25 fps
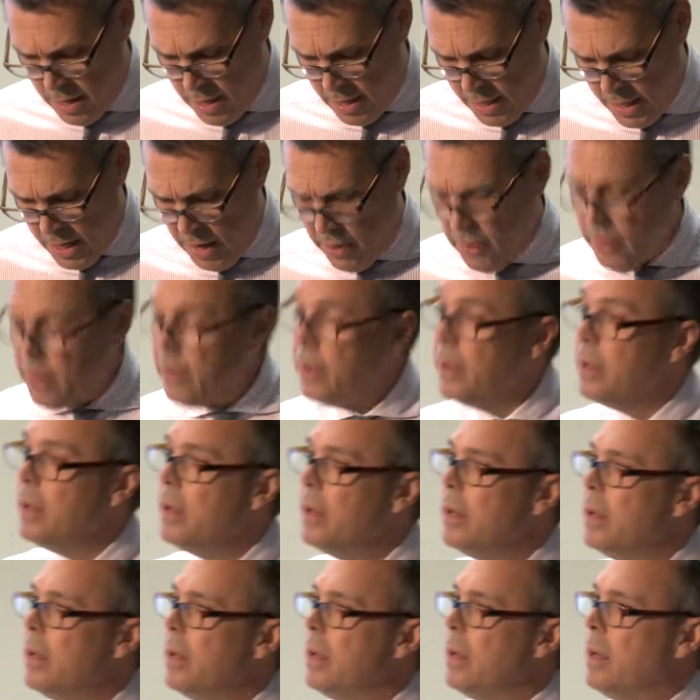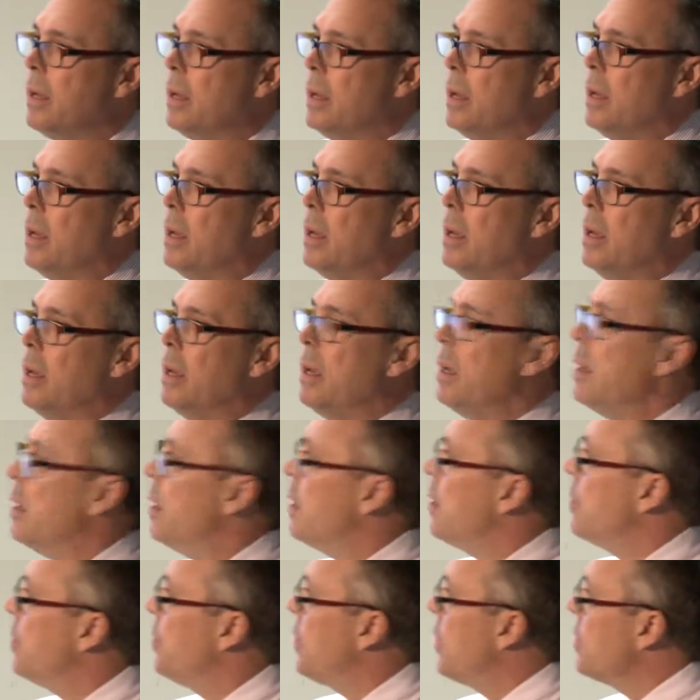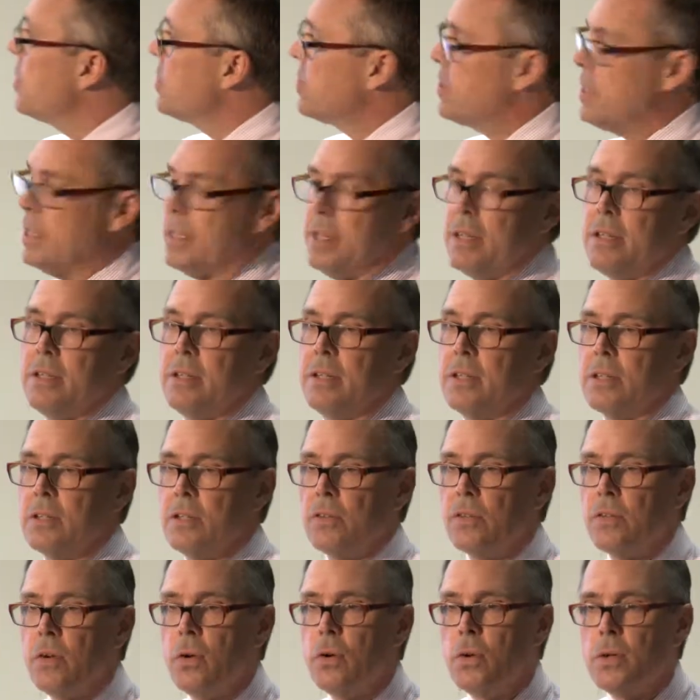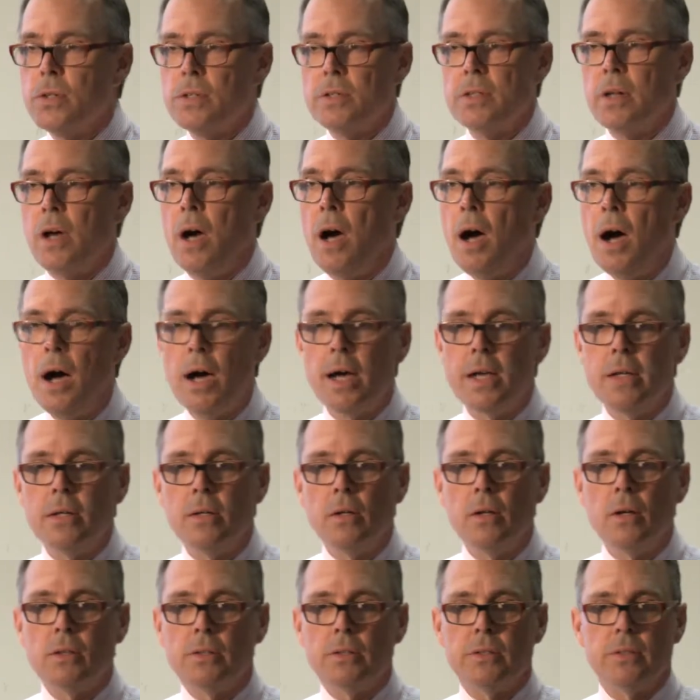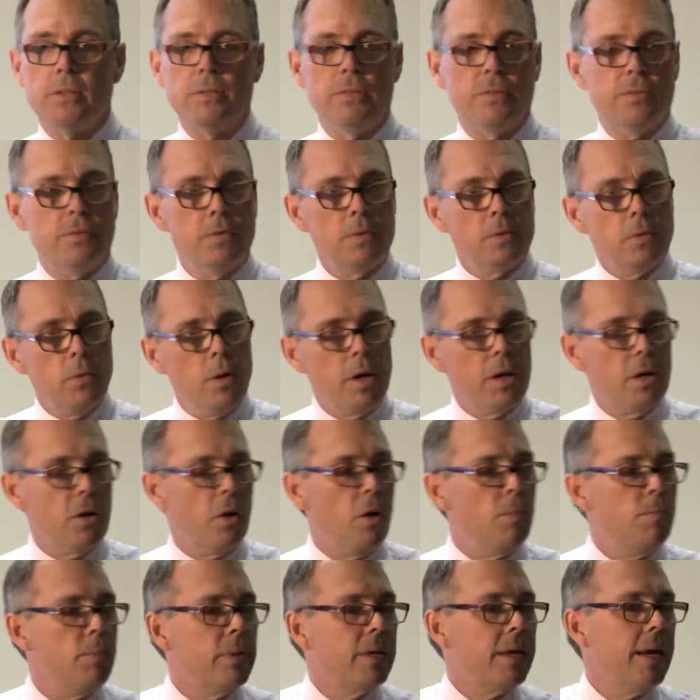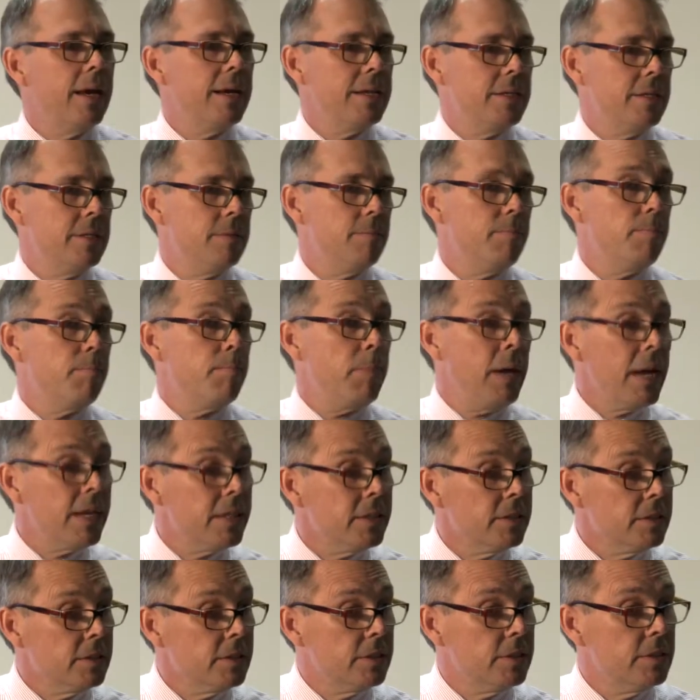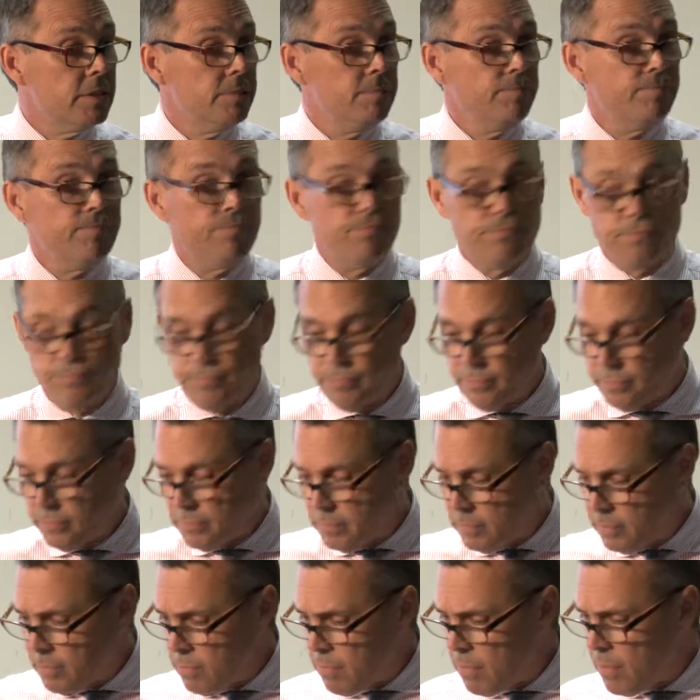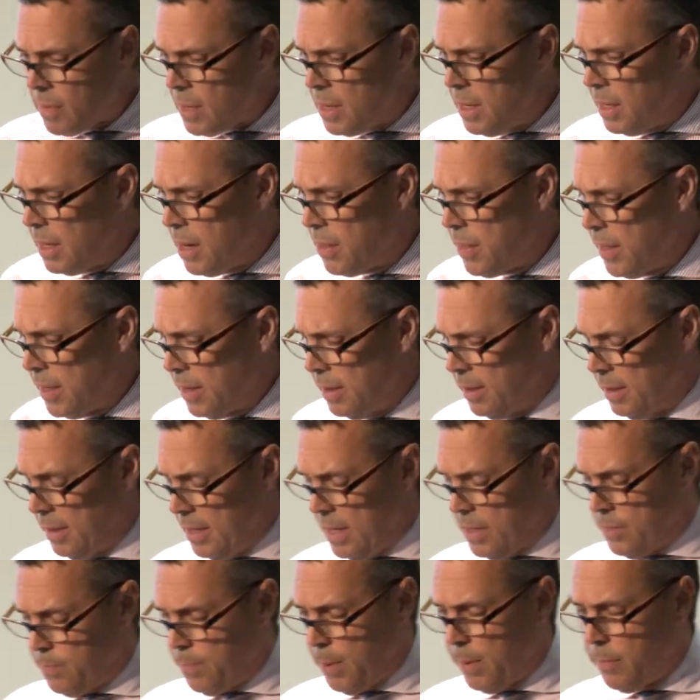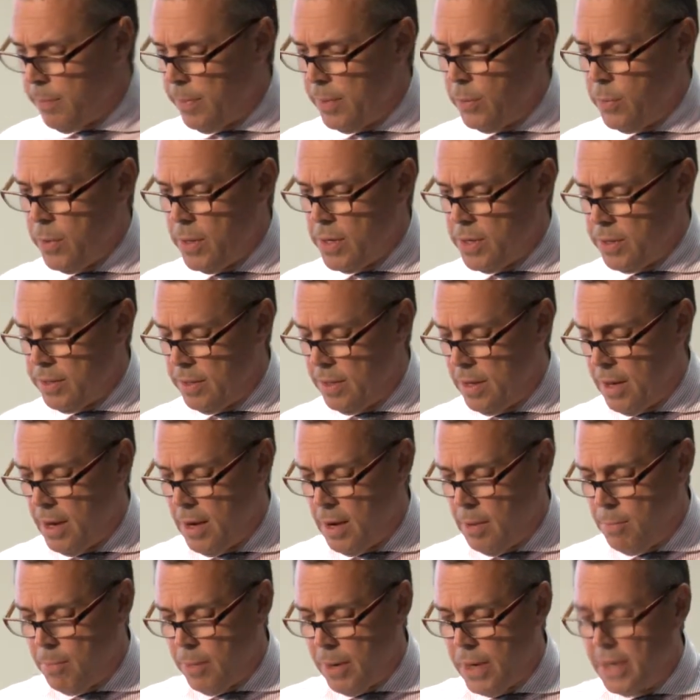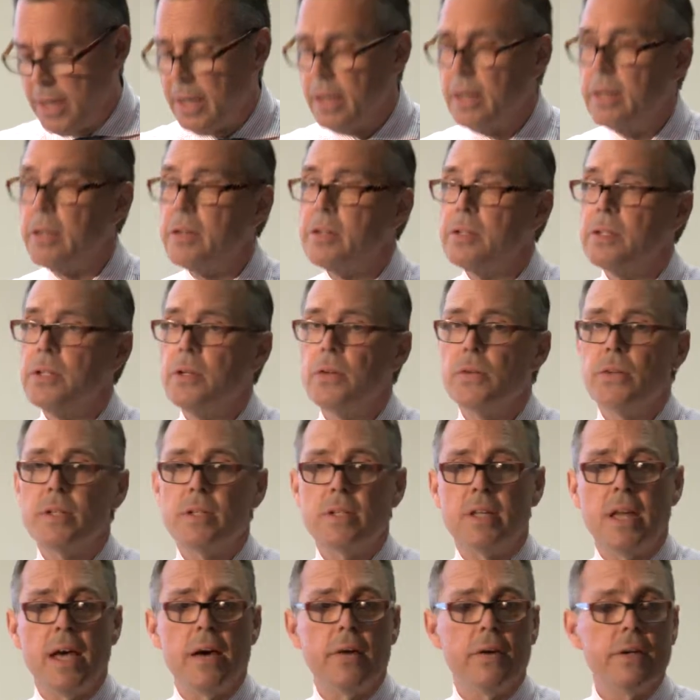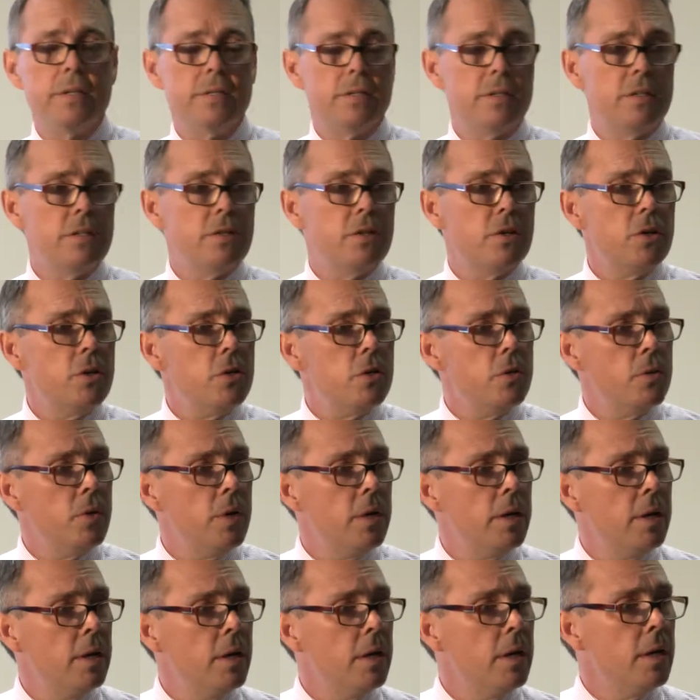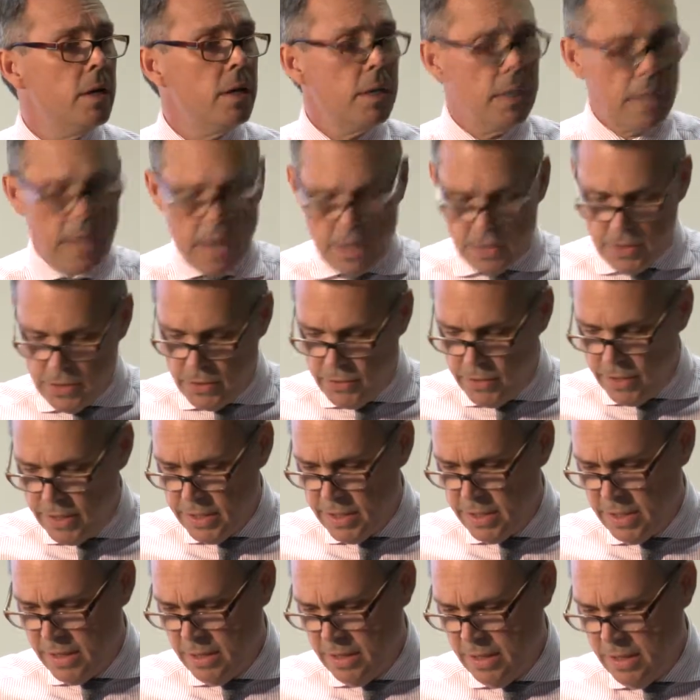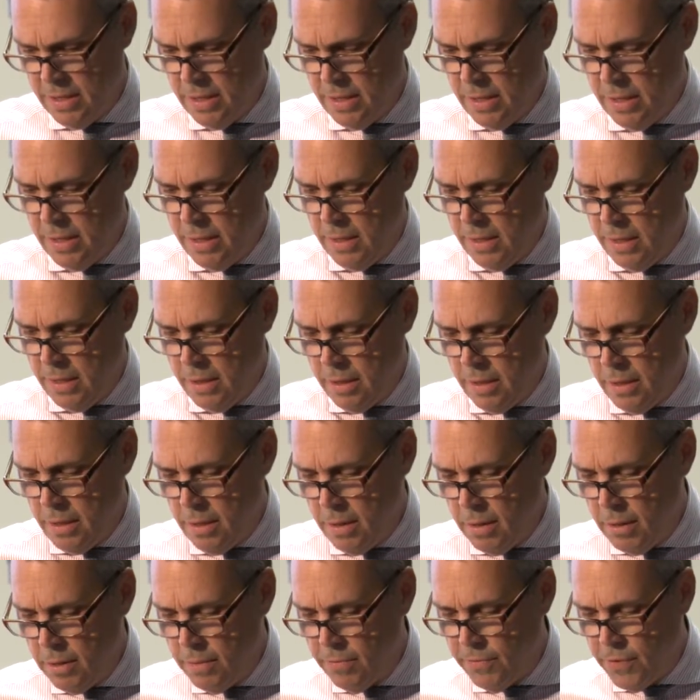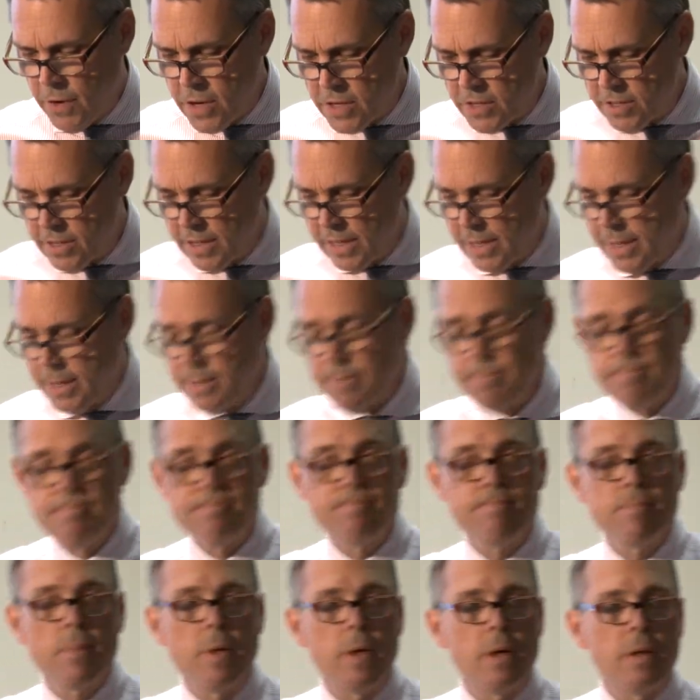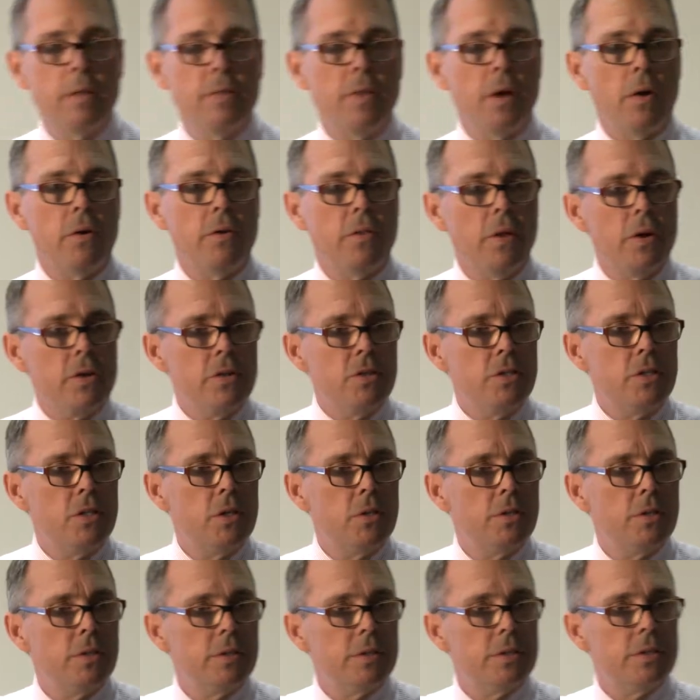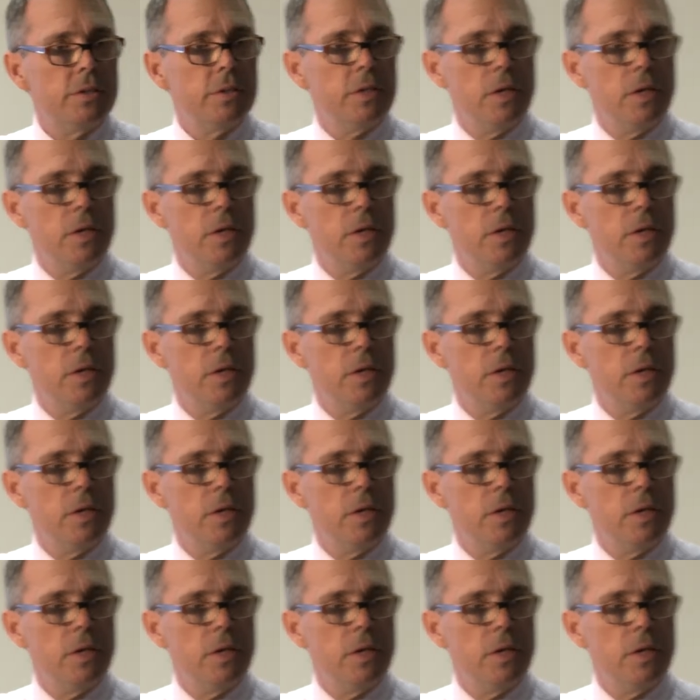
Now, those statistics, of course, hide lots of quite complicated patterns. And I think it's probably worth breaking the students down into two categories. Firstly, there are those students